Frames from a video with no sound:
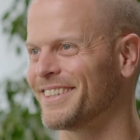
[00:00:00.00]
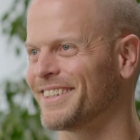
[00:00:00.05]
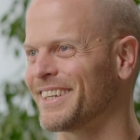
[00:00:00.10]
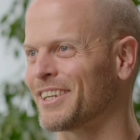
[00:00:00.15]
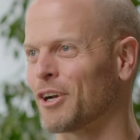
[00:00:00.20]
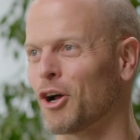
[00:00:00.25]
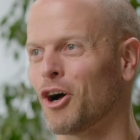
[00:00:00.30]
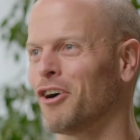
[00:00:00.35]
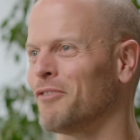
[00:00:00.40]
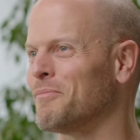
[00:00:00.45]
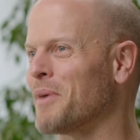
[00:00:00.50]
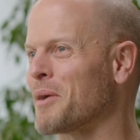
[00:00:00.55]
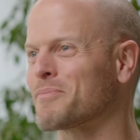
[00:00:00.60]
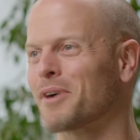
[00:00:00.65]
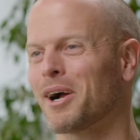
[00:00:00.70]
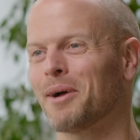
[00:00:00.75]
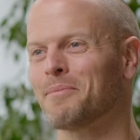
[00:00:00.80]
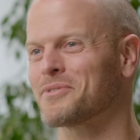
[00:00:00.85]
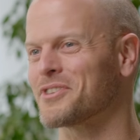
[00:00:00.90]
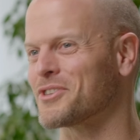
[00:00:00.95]
and all of my
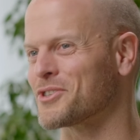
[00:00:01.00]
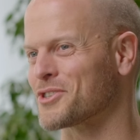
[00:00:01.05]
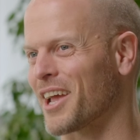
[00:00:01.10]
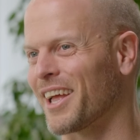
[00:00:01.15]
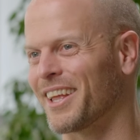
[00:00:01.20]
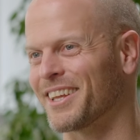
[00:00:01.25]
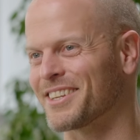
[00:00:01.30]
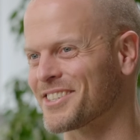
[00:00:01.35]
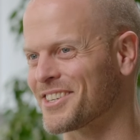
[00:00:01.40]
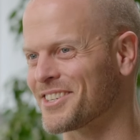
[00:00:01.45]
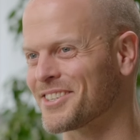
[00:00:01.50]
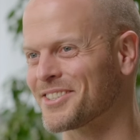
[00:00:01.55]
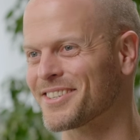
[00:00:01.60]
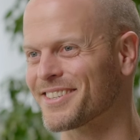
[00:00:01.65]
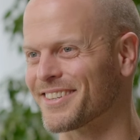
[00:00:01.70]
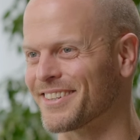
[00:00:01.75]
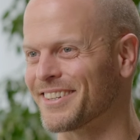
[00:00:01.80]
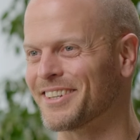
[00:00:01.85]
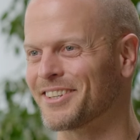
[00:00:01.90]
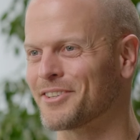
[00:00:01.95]
problems and
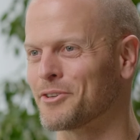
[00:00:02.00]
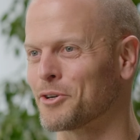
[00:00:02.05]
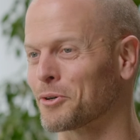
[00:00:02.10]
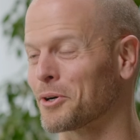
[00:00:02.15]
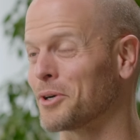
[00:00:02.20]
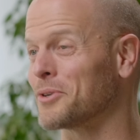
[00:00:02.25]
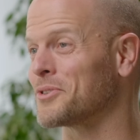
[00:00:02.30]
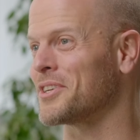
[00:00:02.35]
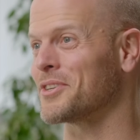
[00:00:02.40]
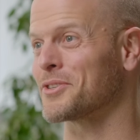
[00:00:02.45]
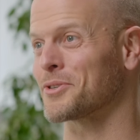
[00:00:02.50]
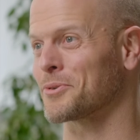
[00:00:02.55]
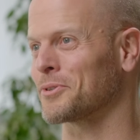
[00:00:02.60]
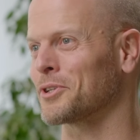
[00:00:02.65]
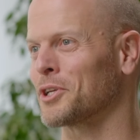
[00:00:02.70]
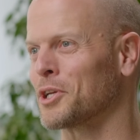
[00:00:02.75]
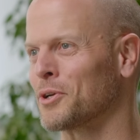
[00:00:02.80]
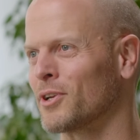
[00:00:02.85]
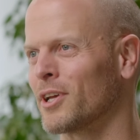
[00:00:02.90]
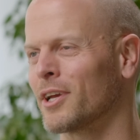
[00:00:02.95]
challenges and neuroses are
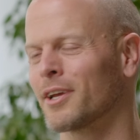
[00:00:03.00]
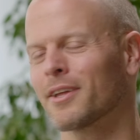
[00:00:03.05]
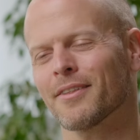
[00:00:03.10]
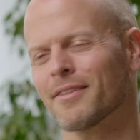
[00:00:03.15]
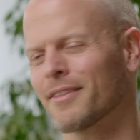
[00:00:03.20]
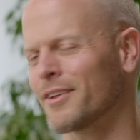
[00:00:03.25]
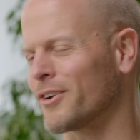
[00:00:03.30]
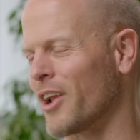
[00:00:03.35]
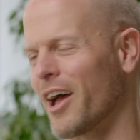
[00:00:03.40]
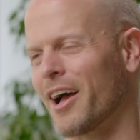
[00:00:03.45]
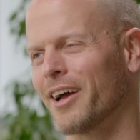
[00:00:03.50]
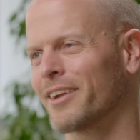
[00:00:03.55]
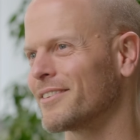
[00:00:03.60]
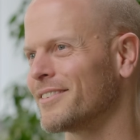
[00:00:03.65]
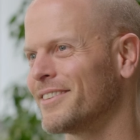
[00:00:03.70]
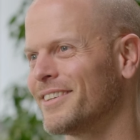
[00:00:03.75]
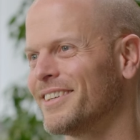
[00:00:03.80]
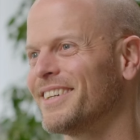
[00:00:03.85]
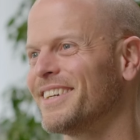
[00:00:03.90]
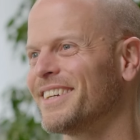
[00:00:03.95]
really unique. They're not.
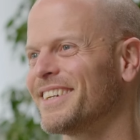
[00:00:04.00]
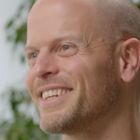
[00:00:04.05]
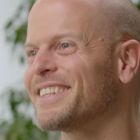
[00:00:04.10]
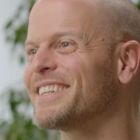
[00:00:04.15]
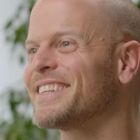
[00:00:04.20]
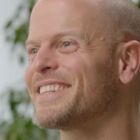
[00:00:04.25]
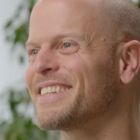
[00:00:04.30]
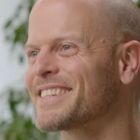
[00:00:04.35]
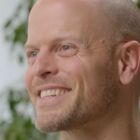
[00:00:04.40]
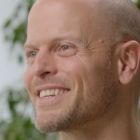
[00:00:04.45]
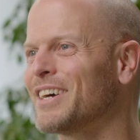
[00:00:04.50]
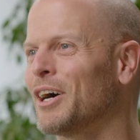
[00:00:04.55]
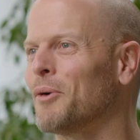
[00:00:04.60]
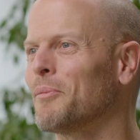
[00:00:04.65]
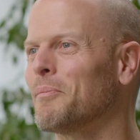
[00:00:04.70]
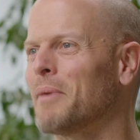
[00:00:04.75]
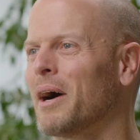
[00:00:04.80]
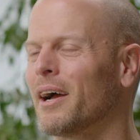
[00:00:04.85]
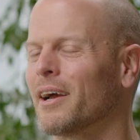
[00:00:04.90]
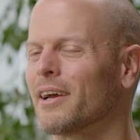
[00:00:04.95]
Yeah. So
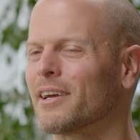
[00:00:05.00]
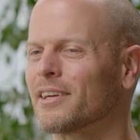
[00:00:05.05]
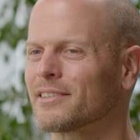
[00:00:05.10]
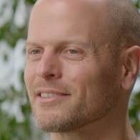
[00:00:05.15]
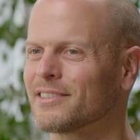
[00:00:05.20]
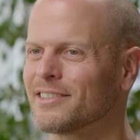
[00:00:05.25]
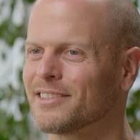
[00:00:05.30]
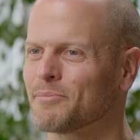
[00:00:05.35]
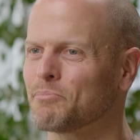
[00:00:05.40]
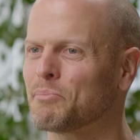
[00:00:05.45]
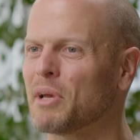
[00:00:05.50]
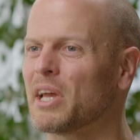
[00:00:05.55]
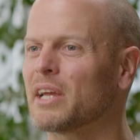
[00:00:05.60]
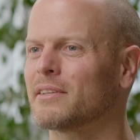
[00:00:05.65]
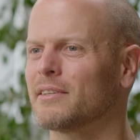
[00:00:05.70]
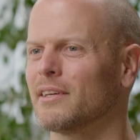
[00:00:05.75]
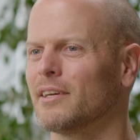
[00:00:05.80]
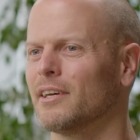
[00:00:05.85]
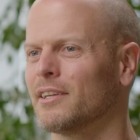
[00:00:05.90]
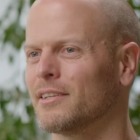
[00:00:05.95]
my
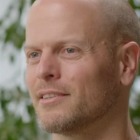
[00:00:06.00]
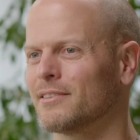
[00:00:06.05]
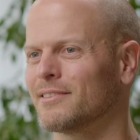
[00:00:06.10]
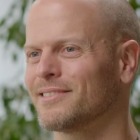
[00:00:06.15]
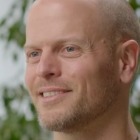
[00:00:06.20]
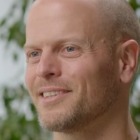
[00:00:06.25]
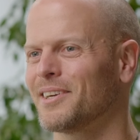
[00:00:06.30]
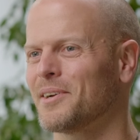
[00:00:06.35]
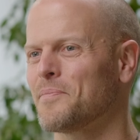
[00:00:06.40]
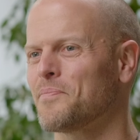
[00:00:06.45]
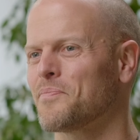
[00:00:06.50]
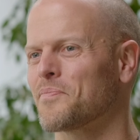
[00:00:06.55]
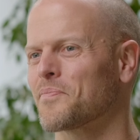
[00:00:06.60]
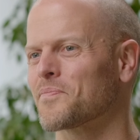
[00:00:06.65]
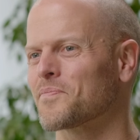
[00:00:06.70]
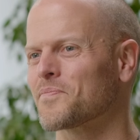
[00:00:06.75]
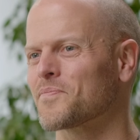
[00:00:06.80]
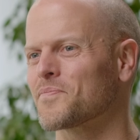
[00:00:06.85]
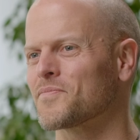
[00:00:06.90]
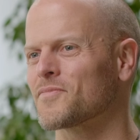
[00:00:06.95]
baked in
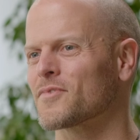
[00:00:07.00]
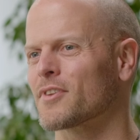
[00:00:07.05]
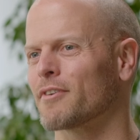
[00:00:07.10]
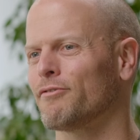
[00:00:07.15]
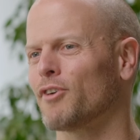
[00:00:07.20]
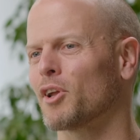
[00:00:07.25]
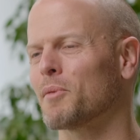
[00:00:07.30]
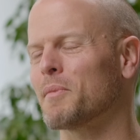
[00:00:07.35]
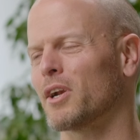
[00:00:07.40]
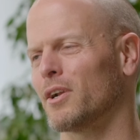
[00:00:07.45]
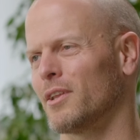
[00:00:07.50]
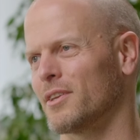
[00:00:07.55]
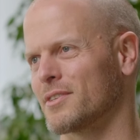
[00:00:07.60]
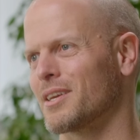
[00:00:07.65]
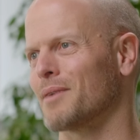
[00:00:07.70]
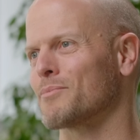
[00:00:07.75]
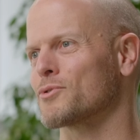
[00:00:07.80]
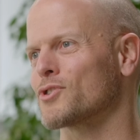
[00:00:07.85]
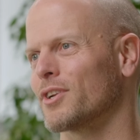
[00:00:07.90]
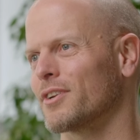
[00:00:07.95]
fundamental
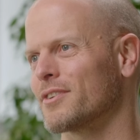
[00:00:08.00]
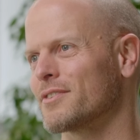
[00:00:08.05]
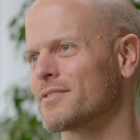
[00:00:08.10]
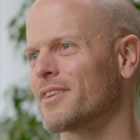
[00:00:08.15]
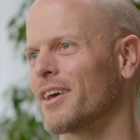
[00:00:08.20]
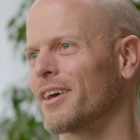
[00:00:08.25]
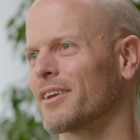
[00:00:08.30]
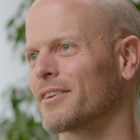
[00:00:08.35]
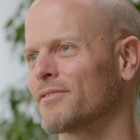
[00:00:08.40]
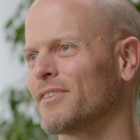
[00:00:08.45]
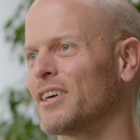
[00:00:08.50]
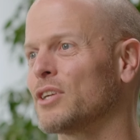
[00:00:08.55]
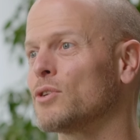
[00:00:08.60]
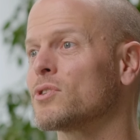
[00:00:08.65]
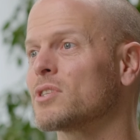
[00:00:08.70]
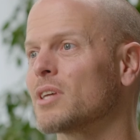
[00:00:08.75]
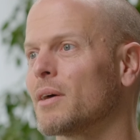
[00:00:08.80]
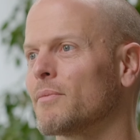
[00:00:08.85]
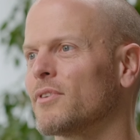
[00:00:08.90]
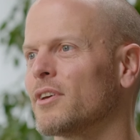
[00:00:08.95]
assumption is that if I do
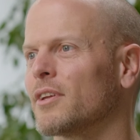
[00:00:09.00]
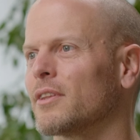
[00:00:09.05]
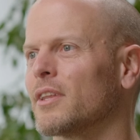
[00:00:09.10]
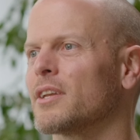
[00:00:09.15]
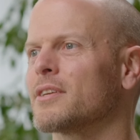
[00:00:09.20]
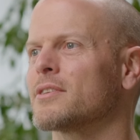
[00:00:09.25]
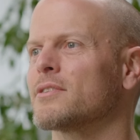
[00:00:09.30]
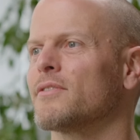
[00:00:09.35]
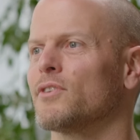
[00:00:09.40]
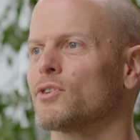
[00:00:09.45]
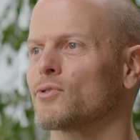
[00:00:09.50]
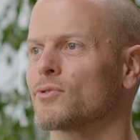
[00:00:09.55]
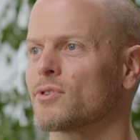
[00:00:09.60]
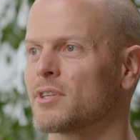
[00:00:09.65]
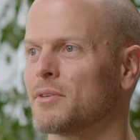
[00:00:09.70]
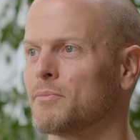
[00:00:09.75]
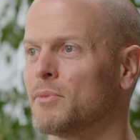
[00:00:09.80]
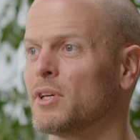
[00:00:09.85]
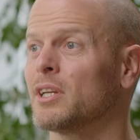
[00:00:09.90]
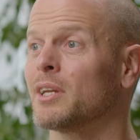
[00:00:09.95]
something that is of interest
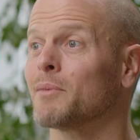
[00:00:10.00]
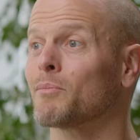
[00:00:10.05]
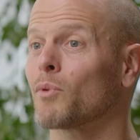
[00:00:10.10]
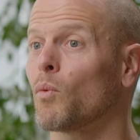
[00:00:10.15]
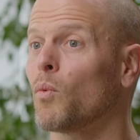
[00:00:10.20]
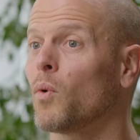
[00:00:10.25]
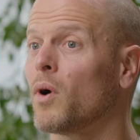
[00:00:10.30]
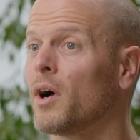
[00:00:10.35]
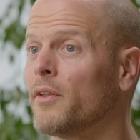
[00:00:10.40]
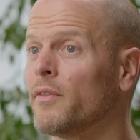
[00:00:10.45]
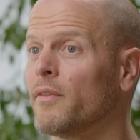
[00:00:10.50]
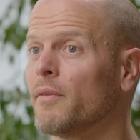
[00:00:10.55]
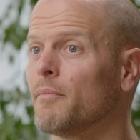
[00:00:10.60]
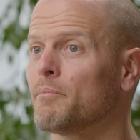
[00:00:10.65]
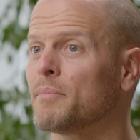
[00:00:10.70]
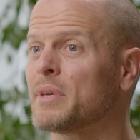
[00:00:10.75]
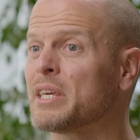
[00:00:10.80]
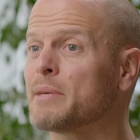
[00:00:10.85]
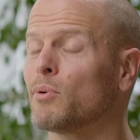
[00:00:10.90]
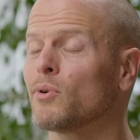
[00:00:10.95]
to me, number one,
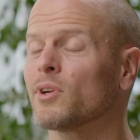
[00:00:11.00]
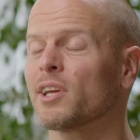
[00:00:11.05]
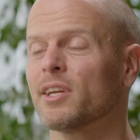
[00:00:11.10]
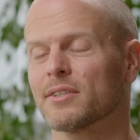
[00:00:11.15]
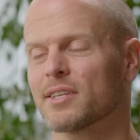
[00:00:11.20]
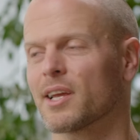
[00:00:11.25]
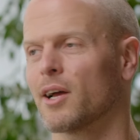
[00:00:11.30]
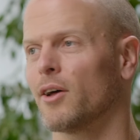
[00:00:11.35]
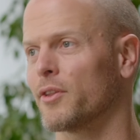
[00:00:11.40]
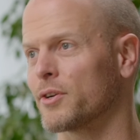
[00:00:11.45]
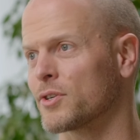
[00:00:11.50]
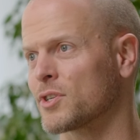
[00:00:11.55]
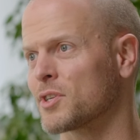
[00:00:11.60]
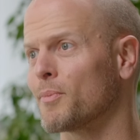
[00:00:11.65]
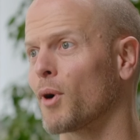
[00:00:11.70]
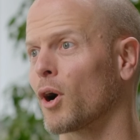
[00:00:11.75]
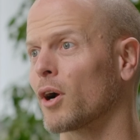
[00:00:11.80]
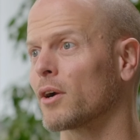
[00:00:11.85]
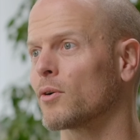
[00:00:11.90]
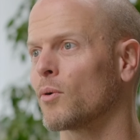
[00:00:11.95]
people can tell they're
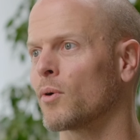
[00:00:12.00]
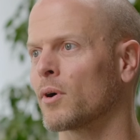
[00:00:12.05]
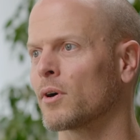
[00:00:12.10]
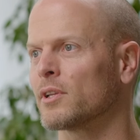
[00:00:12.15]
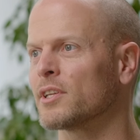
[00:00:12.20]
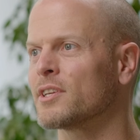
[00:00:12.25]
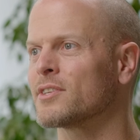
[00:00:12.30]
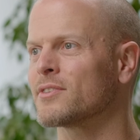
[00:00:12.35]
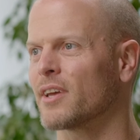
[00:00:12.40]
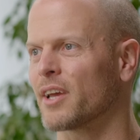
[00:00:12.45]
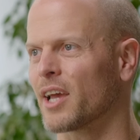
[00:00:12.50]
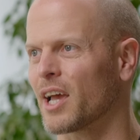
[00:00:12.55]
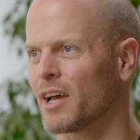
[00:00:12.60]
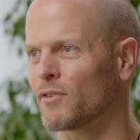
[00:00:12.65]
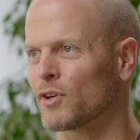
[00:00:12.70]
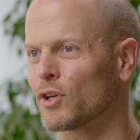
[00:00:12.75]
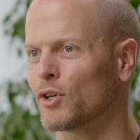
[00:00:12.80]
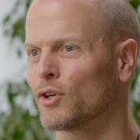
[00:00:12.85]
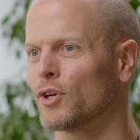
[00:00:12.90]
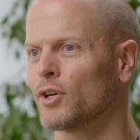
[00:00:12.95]
smart, or at least they
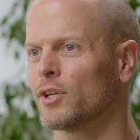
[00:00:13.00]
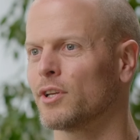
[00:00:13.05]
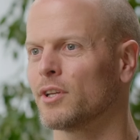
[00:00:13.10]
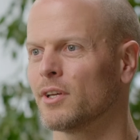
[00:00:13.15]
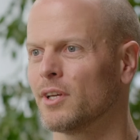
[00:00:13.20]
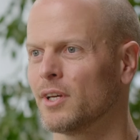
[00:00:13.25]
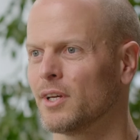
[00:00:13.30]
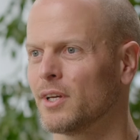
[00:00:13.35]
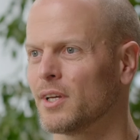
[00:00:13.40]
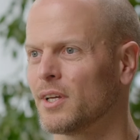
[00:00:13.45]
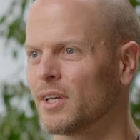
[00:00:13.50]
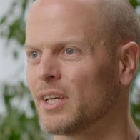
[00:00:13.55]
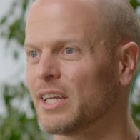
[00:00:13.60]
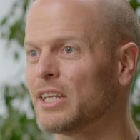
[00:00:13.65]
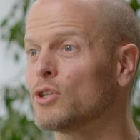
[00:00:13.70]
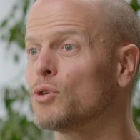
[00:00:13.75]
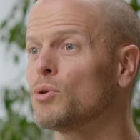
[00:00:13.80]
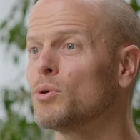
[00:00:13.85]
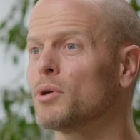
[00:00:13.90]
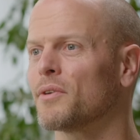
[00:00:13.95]
have a good
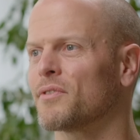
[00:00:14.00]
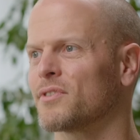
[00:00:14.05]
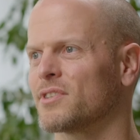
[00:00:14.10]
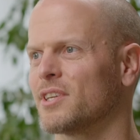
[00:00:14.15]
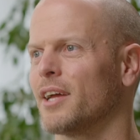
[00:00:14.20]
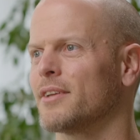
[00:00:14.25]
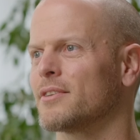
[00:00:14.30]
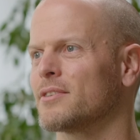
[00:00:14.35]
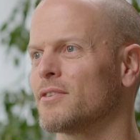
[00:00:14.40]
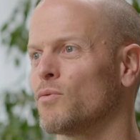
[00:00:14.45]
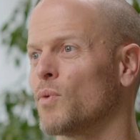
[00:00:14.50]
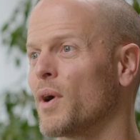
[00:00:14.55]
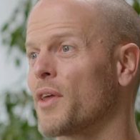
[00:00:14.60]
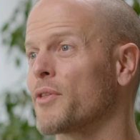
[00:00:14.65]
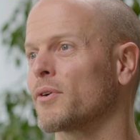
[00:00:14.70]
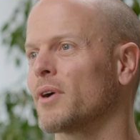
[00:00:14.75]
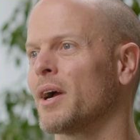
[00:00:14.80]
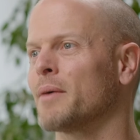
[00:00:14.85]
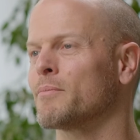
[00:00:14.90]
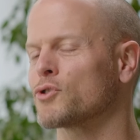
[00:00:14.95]
intuitive sense of
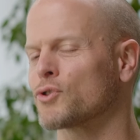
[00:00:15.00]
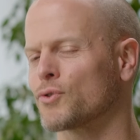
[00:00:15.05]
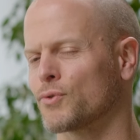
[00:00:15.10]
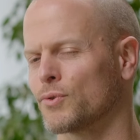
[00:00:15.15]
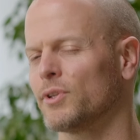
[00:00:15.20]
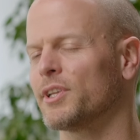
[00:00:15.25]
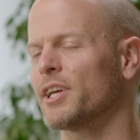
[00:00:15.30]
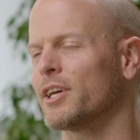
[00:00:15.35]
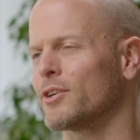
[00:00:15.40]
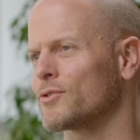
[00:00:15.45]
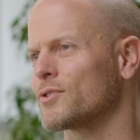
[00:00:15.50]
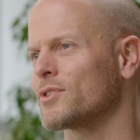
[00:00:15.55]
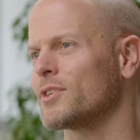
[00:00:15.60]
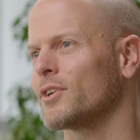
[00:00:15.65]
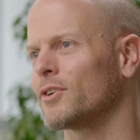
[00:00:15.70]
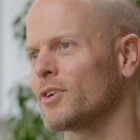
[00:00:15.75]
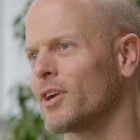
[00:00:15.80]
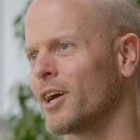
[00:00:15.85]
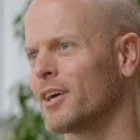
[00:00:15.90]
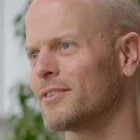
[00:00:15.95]
whether I'm truly interested
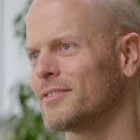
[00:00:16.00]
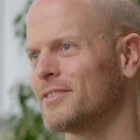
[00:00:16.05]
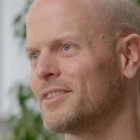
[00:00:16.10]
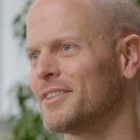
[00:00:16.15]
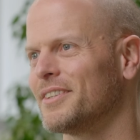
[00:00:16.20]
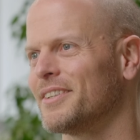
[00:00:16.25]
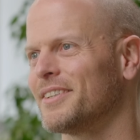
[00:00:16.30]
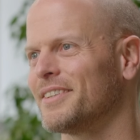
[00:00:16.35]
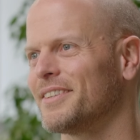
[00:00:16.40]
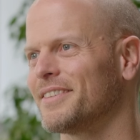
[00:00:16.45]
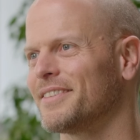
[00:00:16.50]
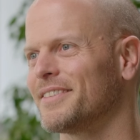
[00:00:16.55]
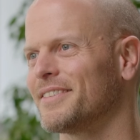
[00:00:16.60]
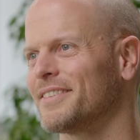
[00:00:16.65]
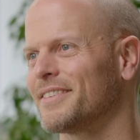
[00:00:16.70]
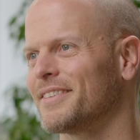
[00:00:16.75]
or not. Mm -hmm.